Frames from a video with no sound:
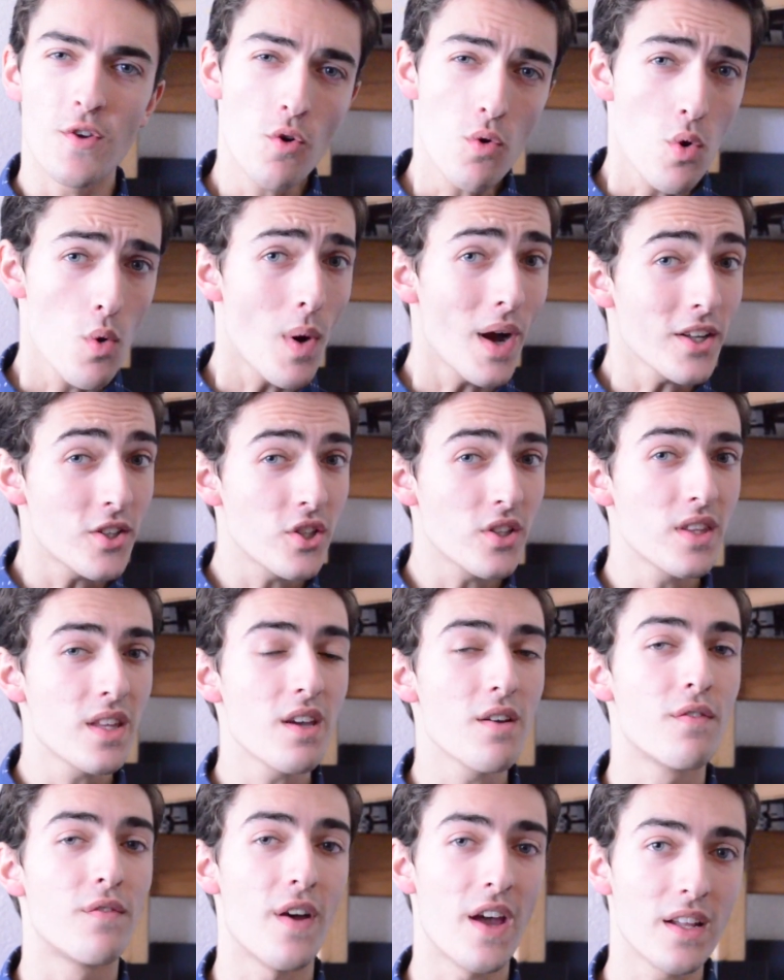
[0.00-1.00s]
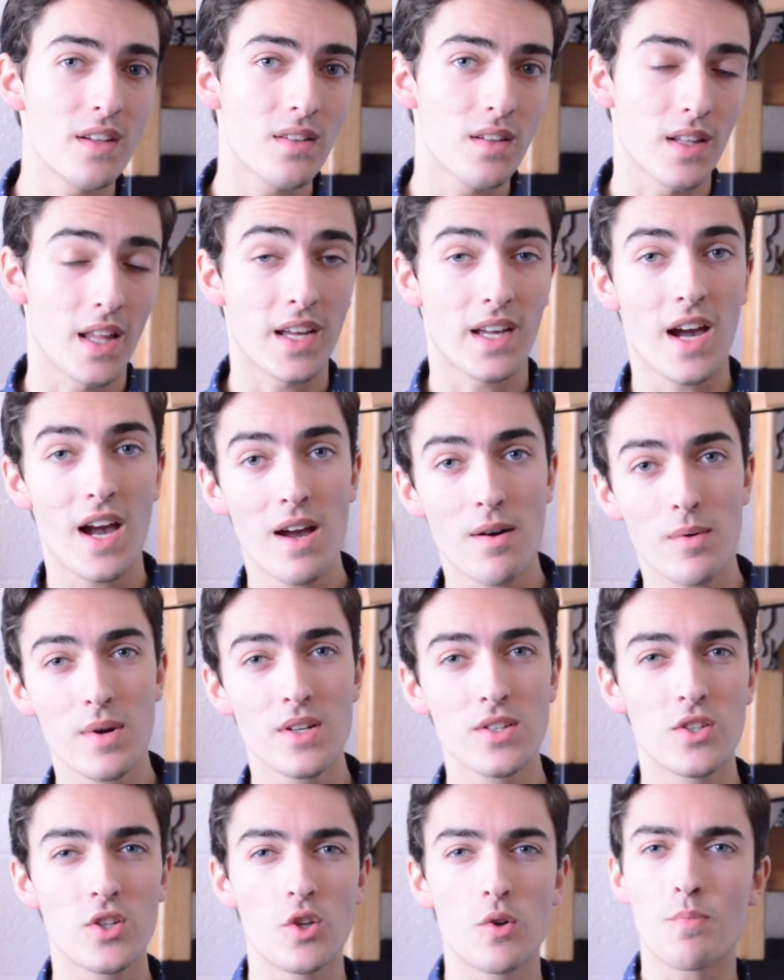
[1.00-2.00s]
you were watching the event like I
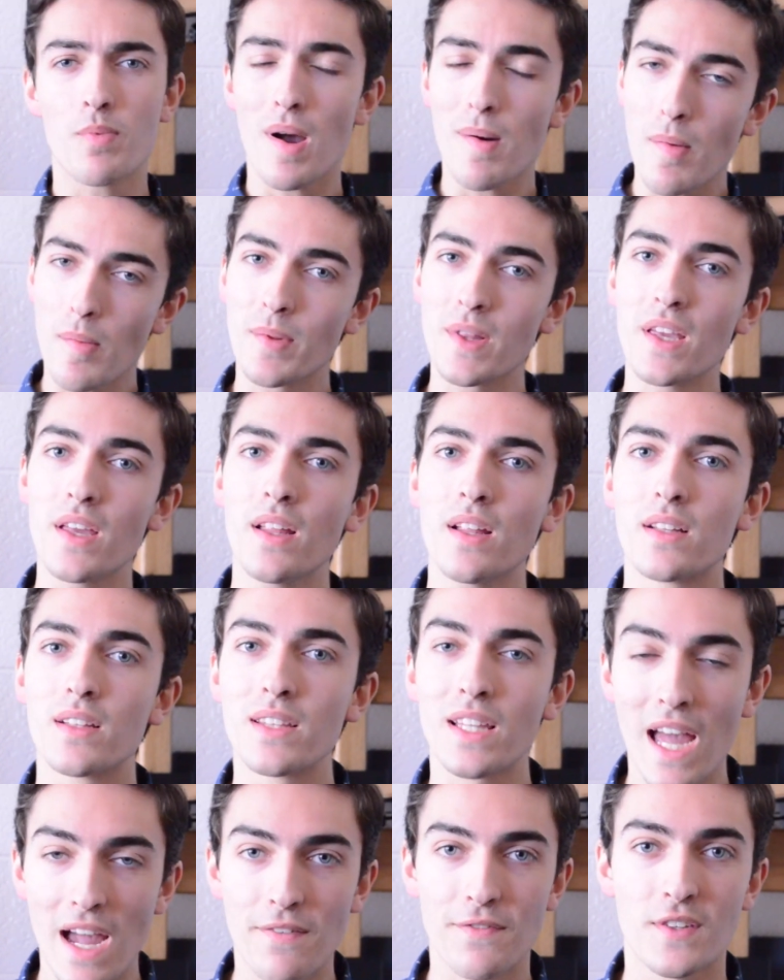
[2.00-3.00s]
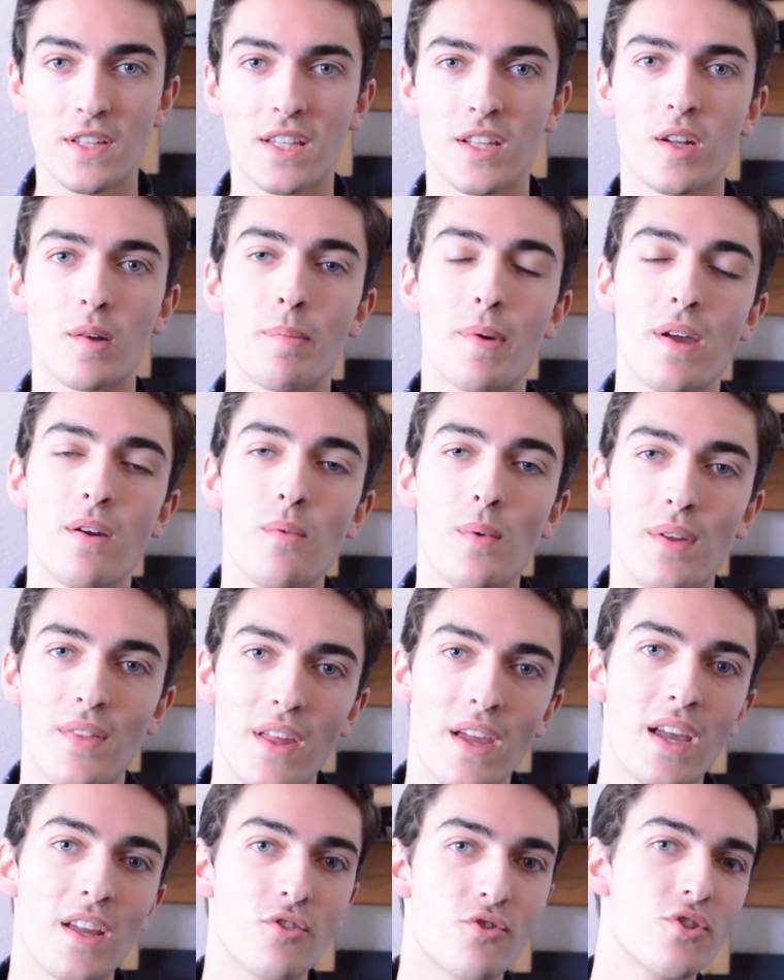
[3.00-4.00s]
was, you probably laughed a little bit when
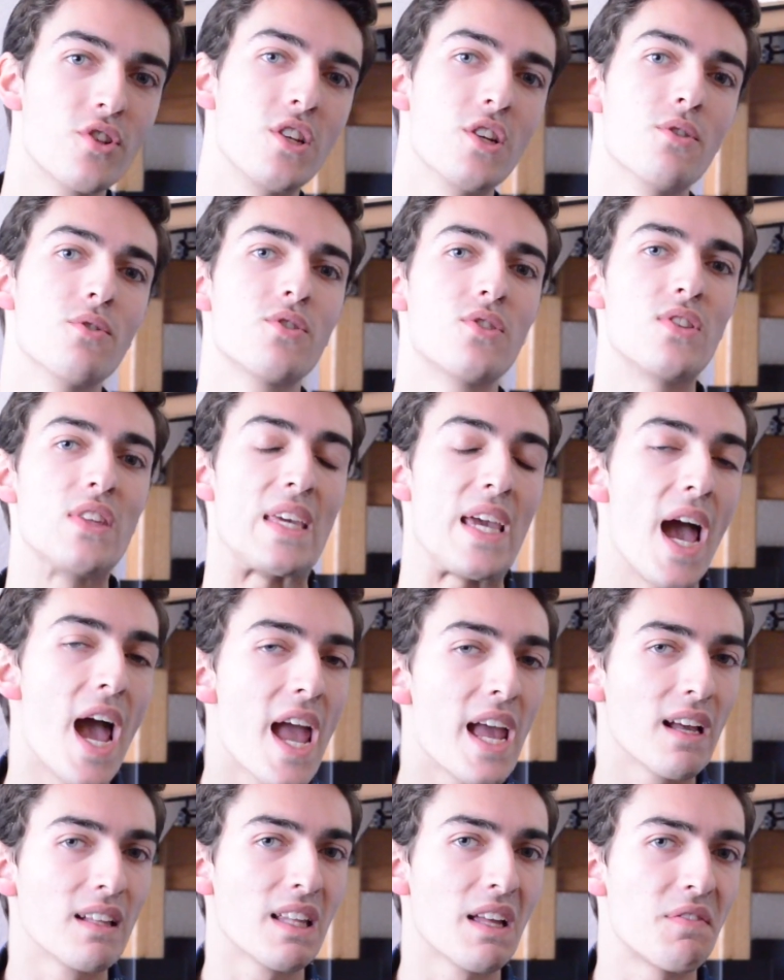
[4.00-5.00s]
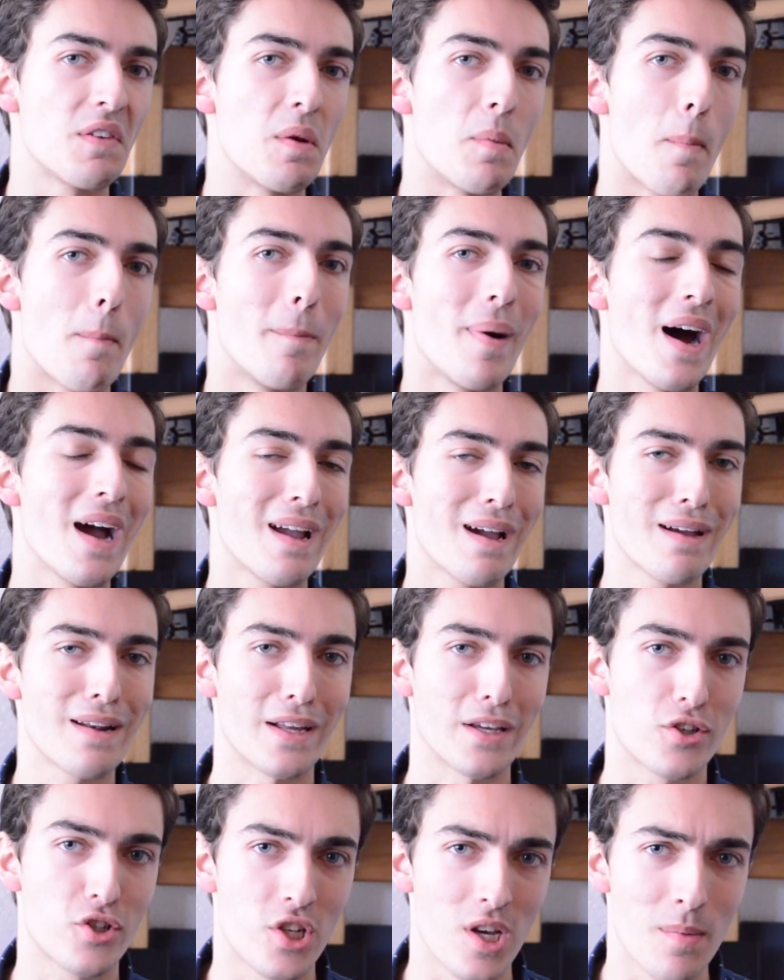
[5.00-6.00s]
they introduced the A11
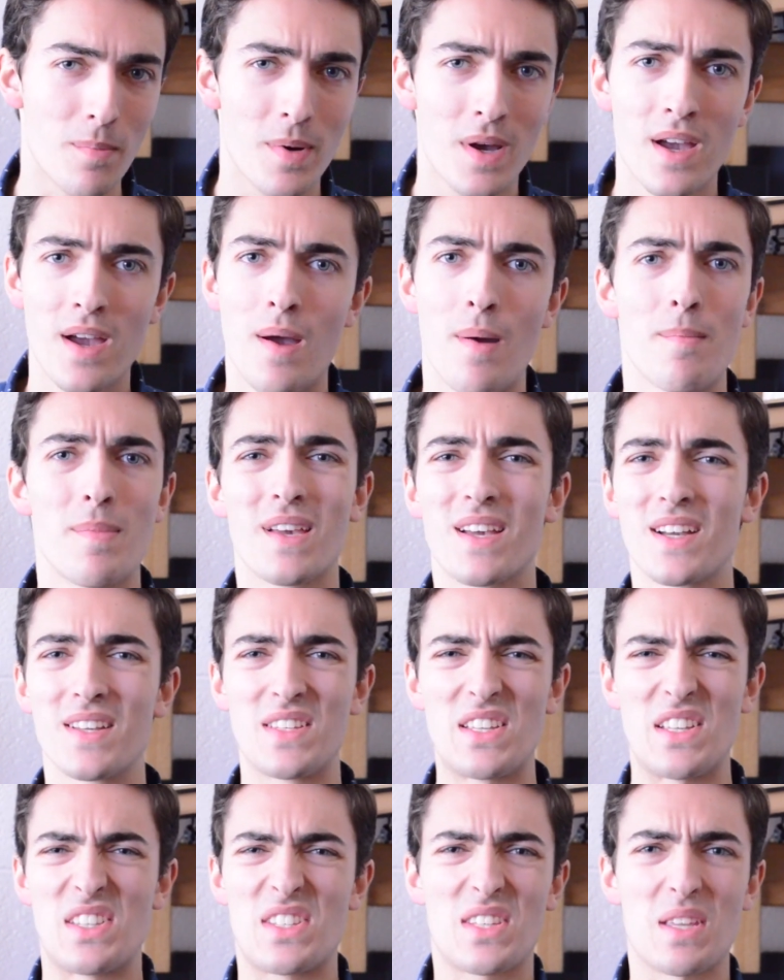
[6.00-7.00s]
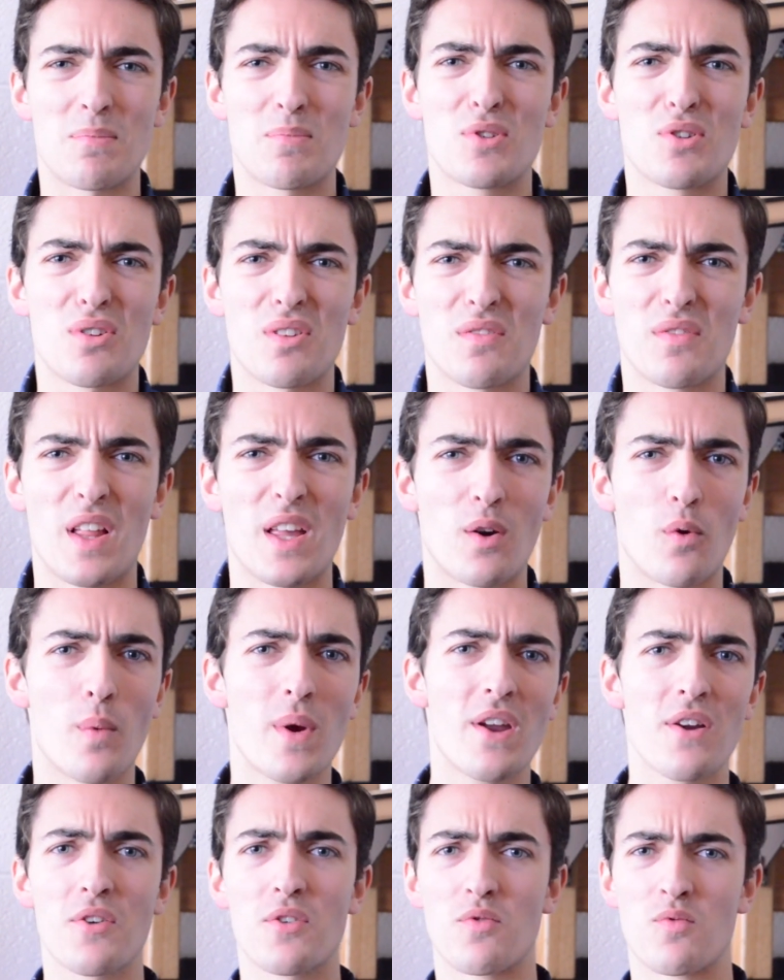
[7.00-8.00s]
Bionic chip because it's some sort of like
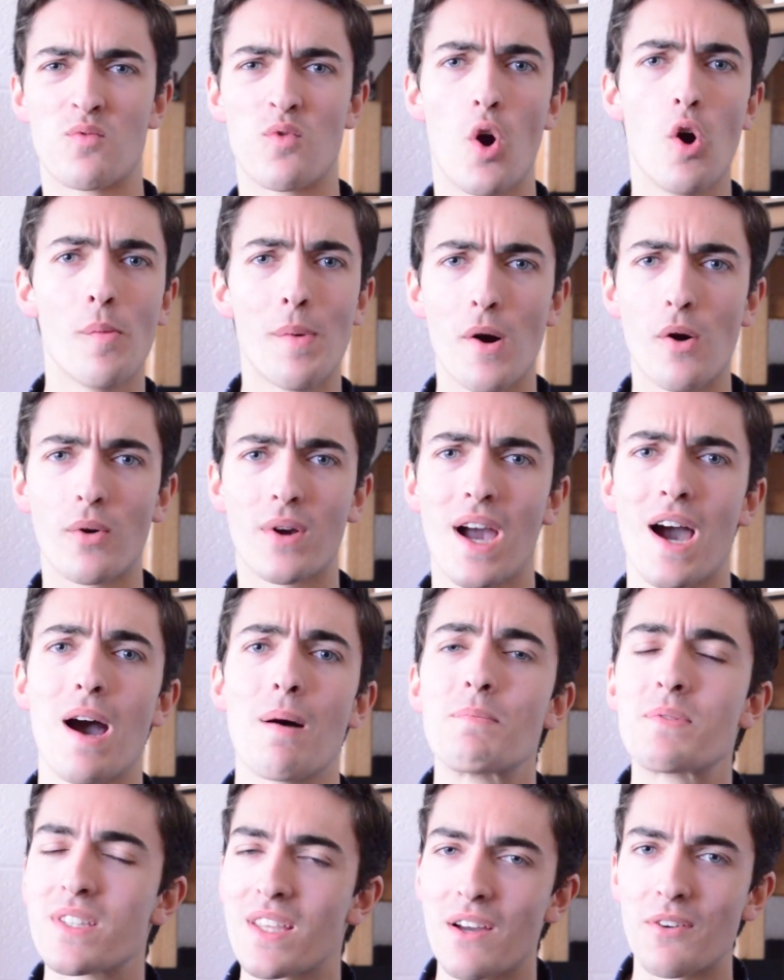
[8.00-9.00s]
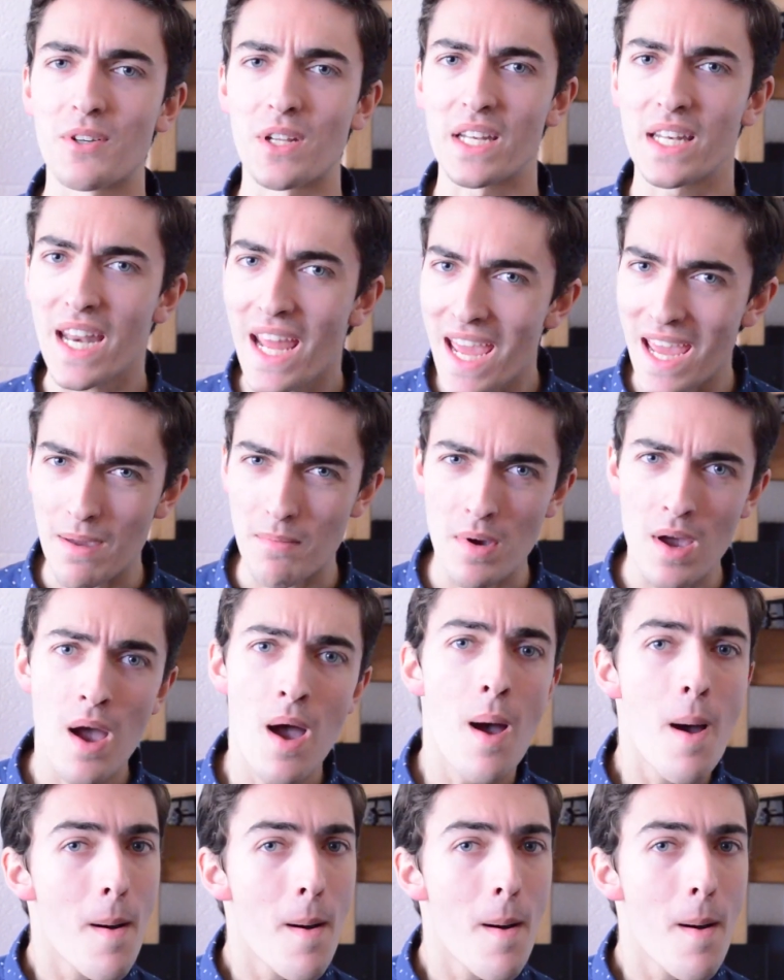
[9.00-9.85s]
weird RoboCop sounding name.